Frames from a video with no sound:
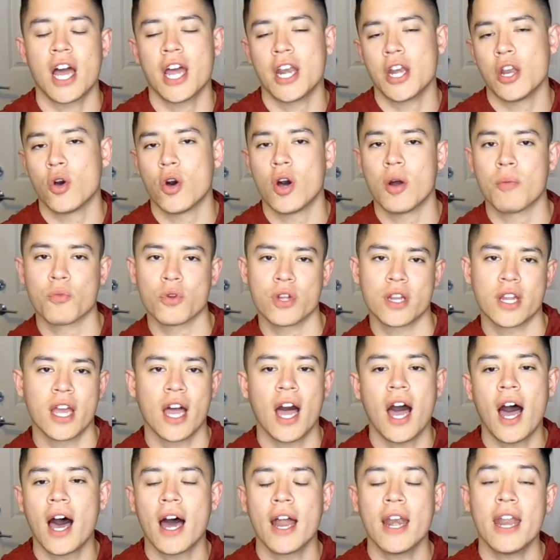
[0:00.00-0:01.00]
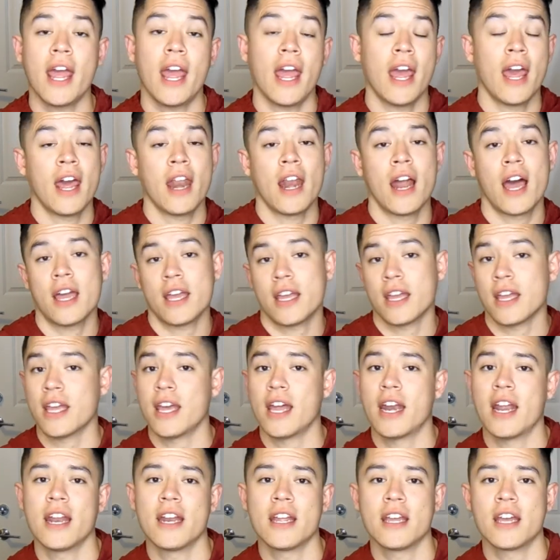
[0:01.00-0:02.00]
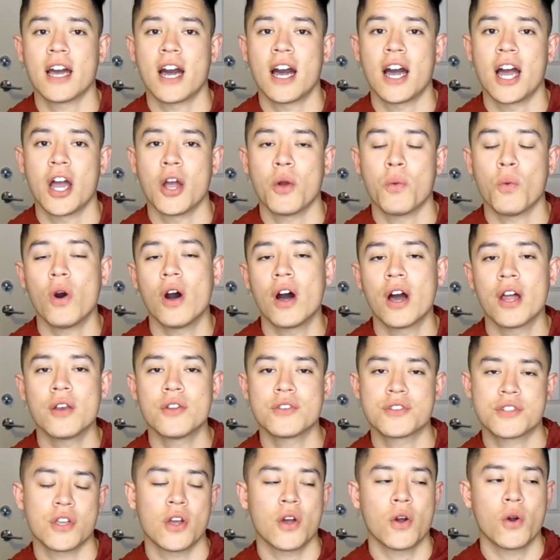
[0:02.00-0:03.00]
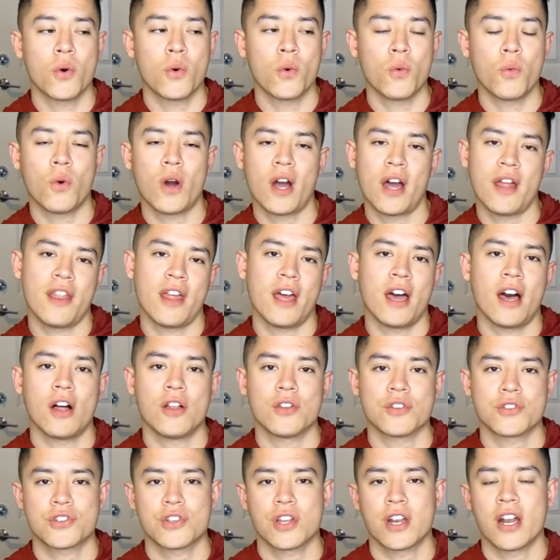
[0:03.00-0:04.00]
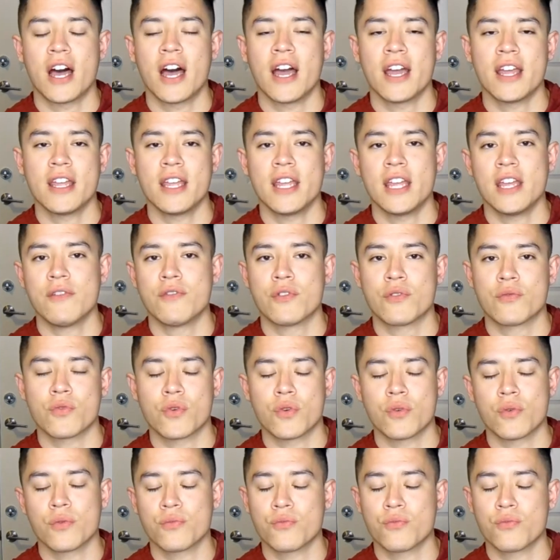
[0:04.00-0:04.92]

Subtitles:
I know I'm really hot and I can get any guy I want, so why the hell should I even